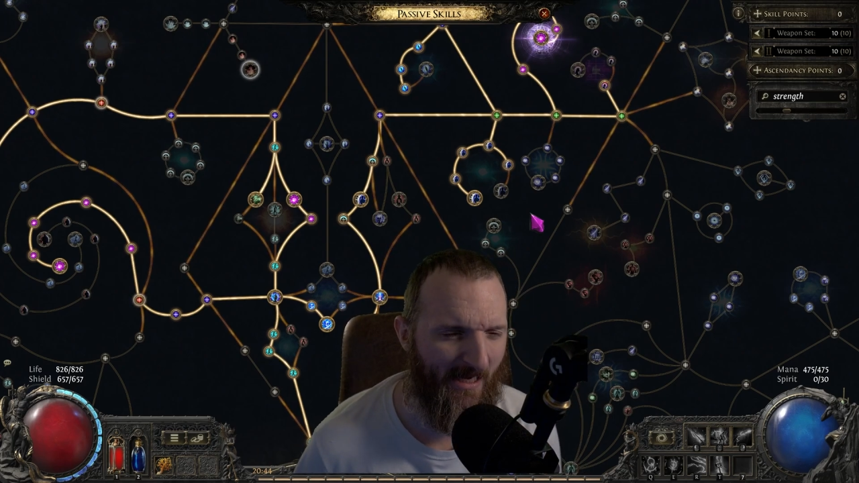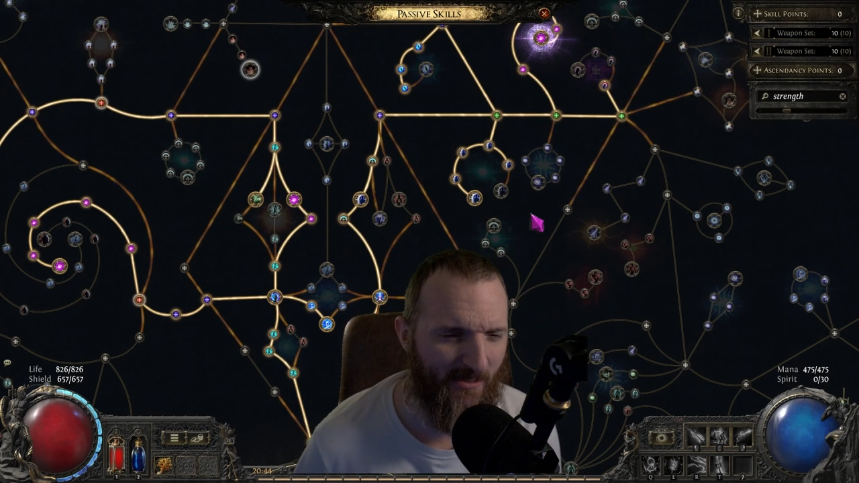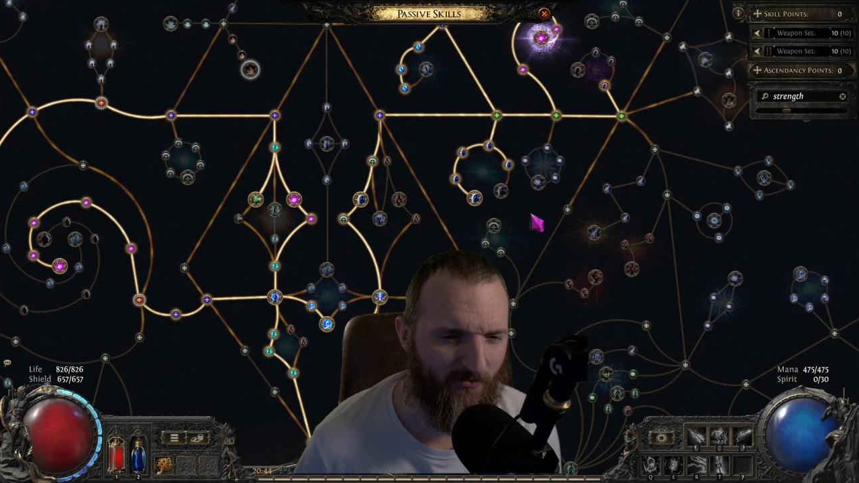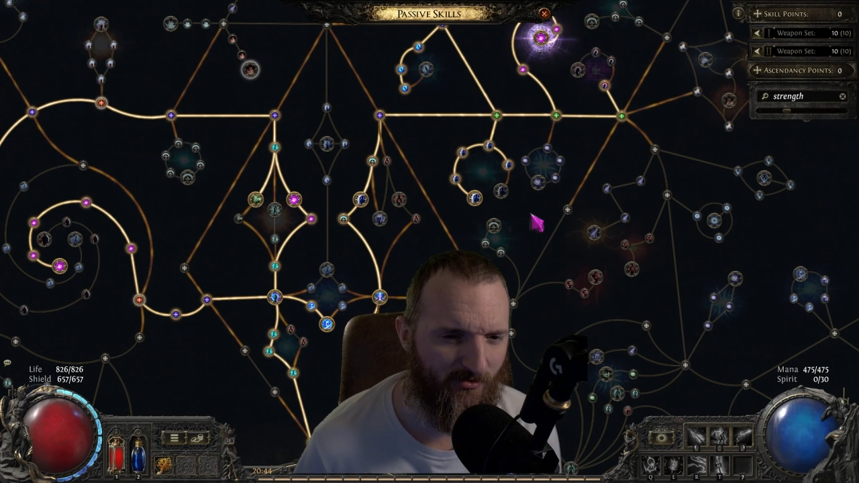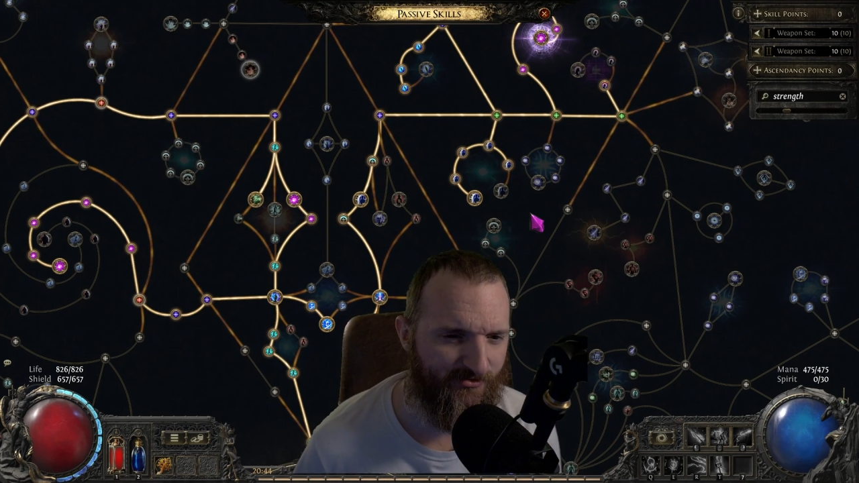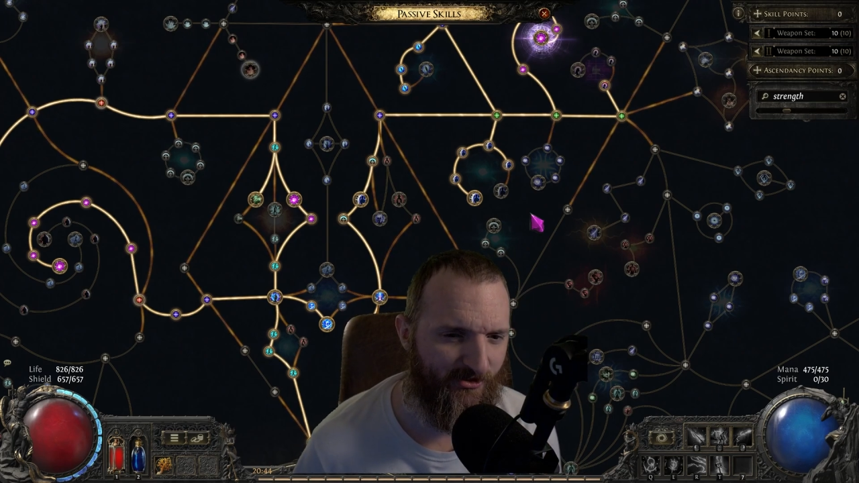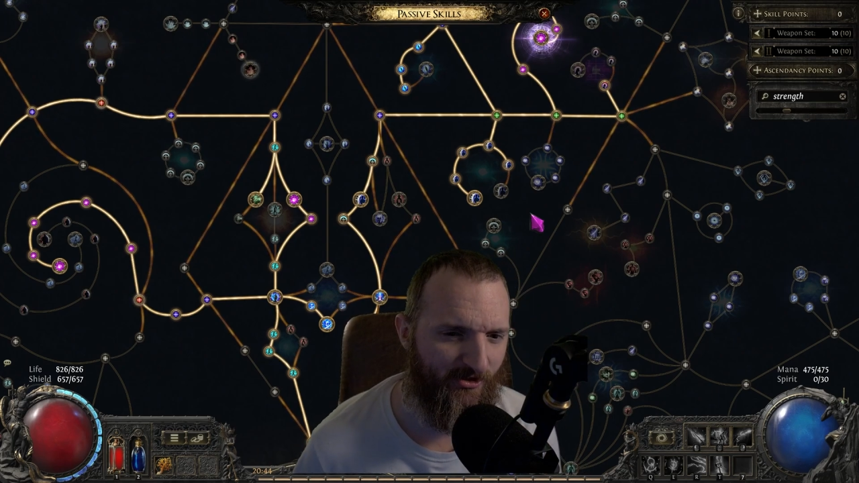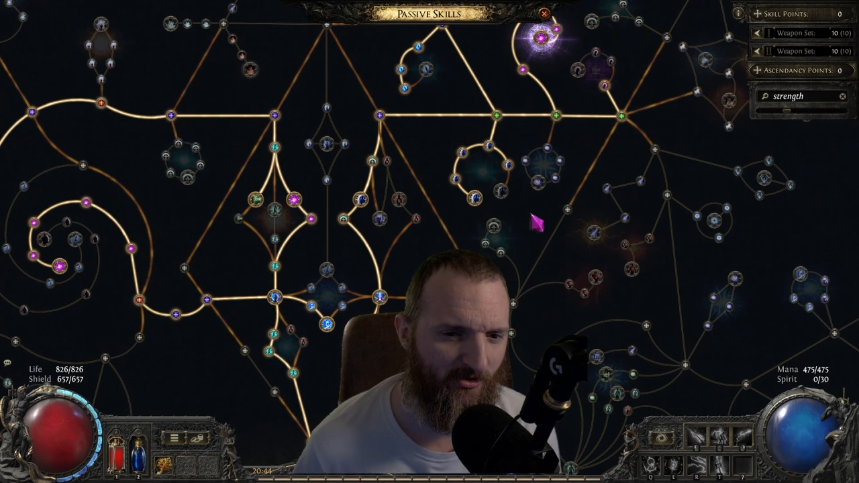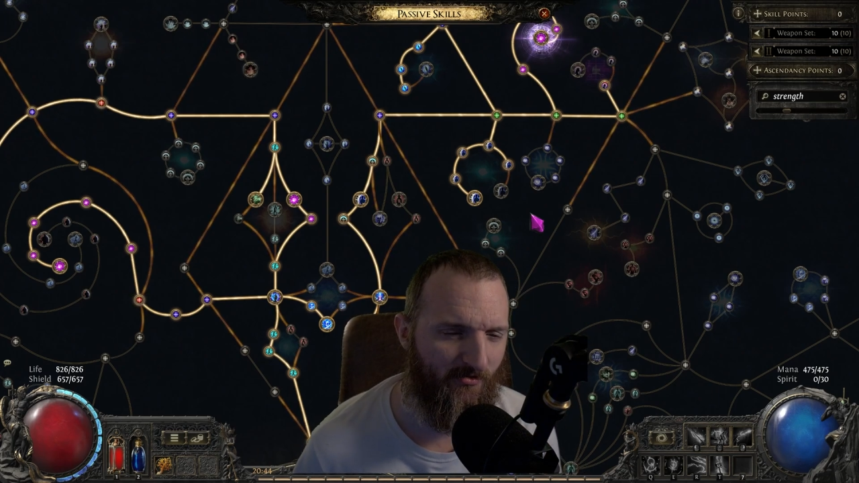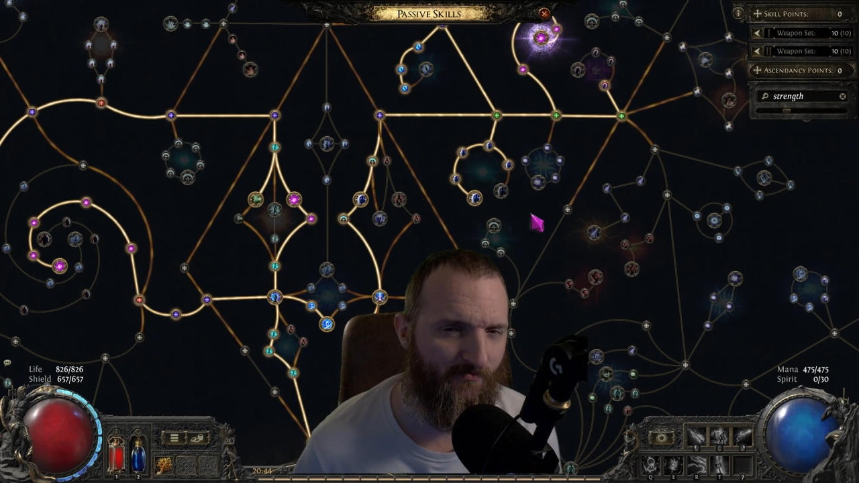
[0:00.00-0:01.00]
able
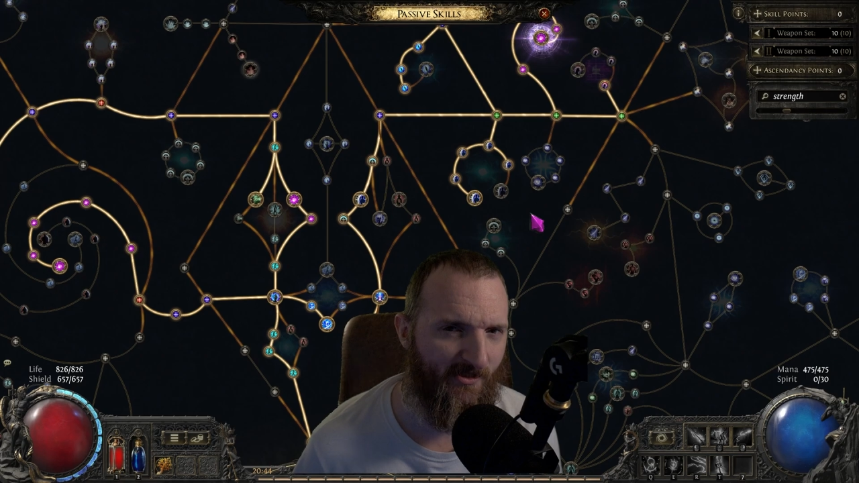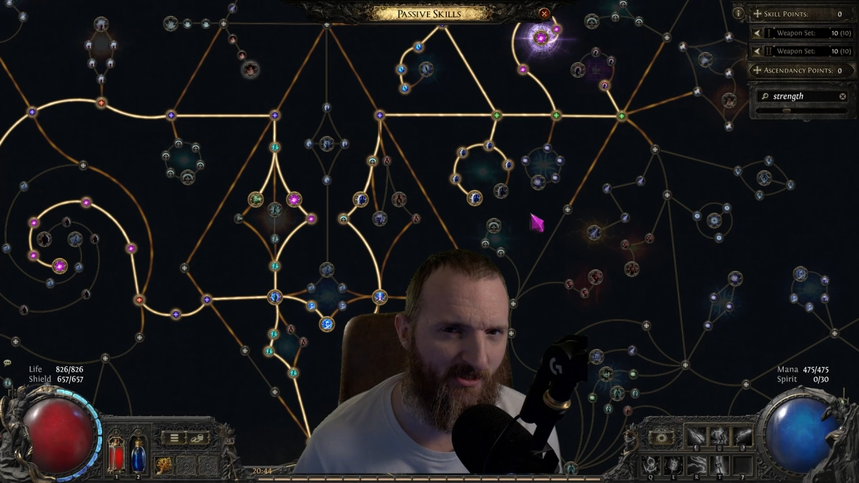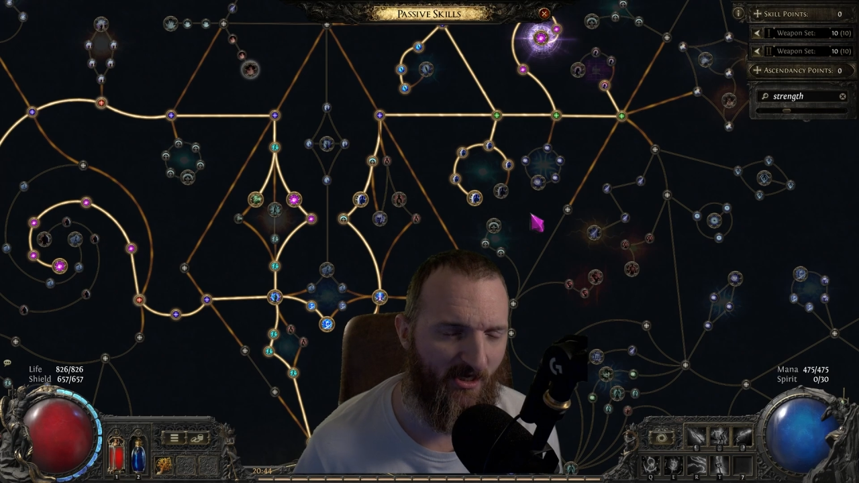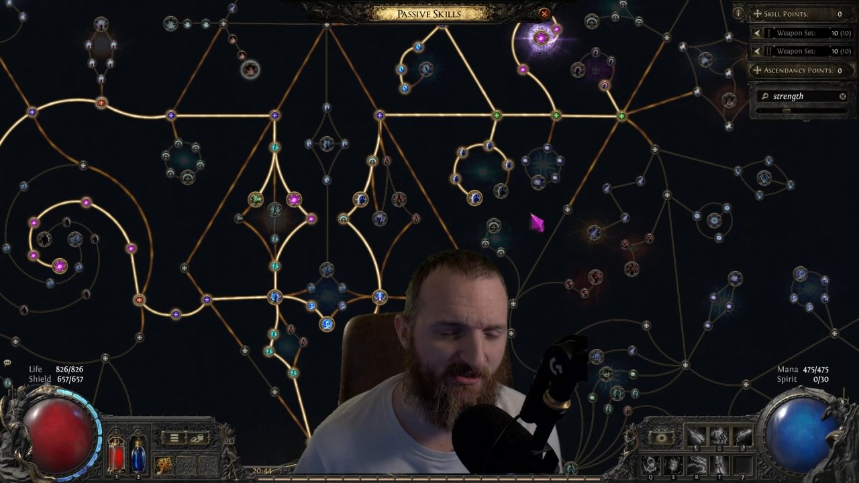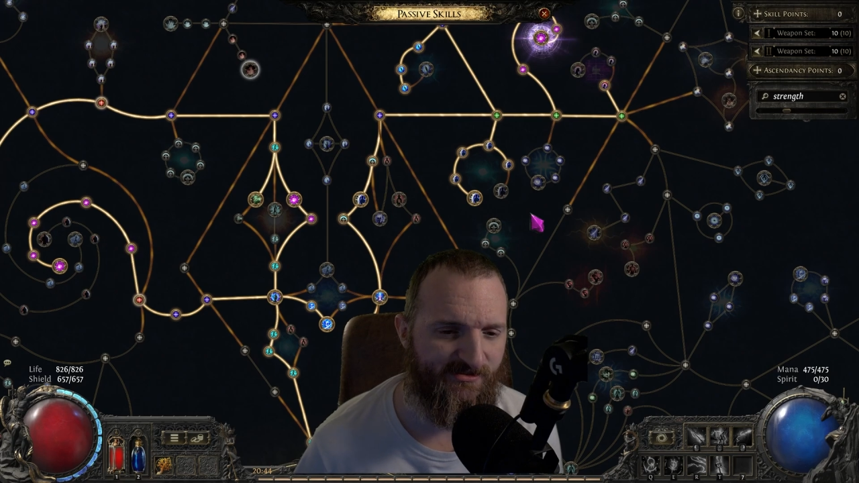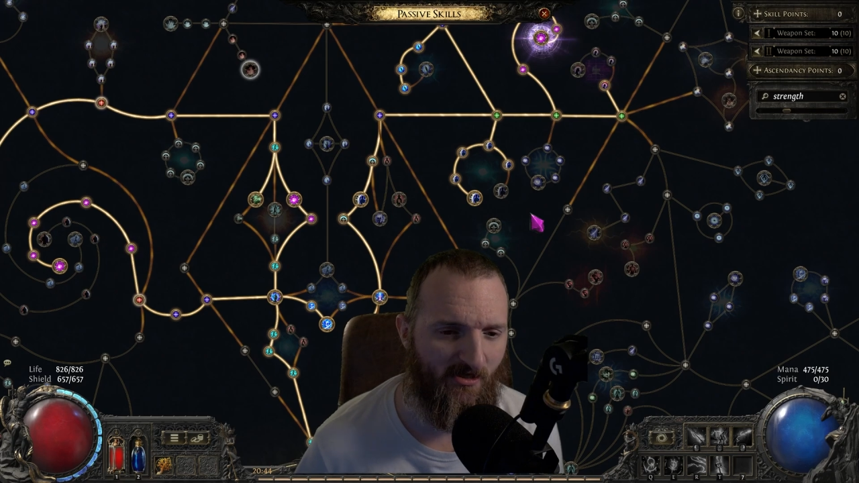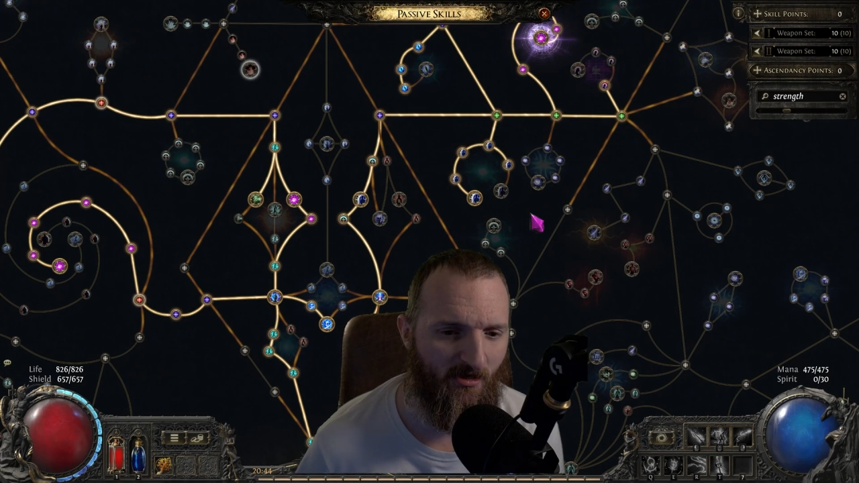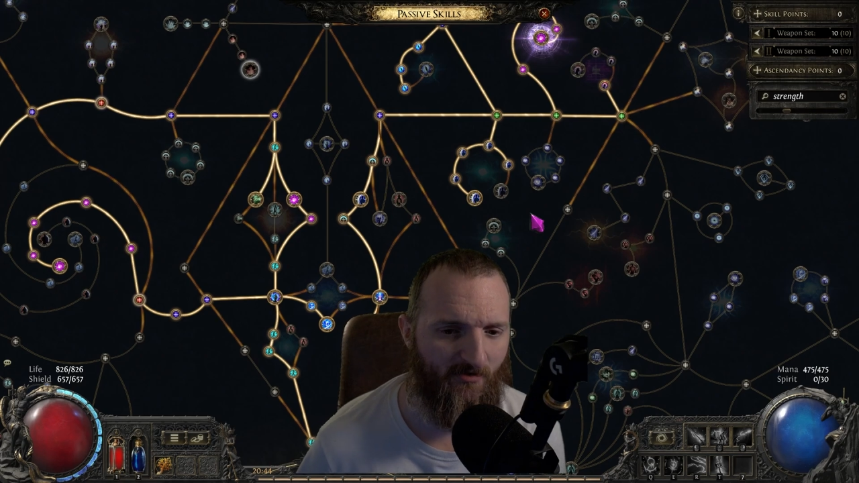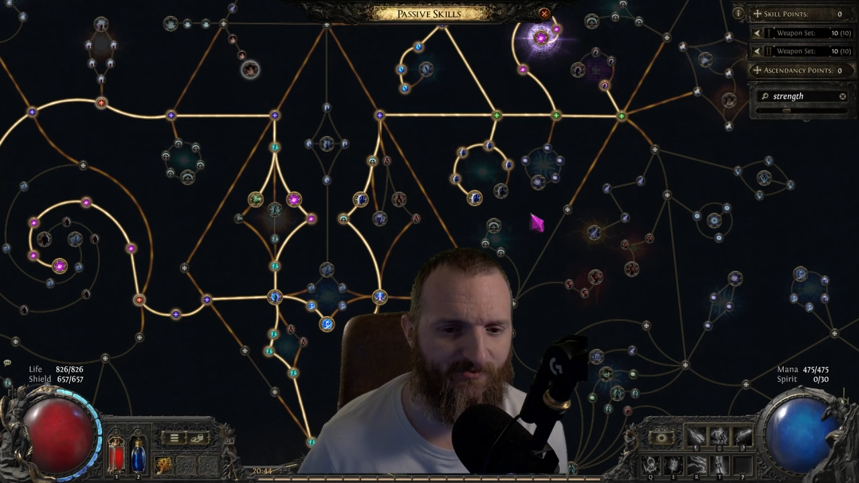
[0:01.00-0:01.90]
to because of